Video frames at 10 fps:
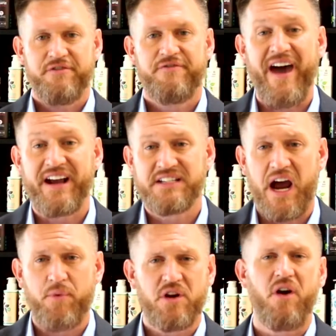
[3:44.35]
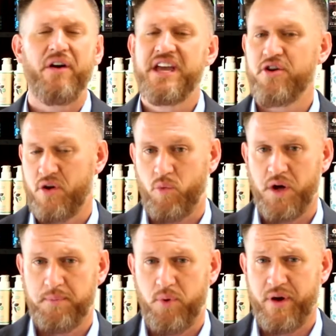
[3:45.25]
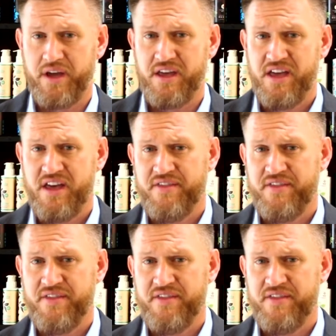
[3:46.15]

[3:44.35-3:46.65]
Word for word: In fact, I recall hearing at one point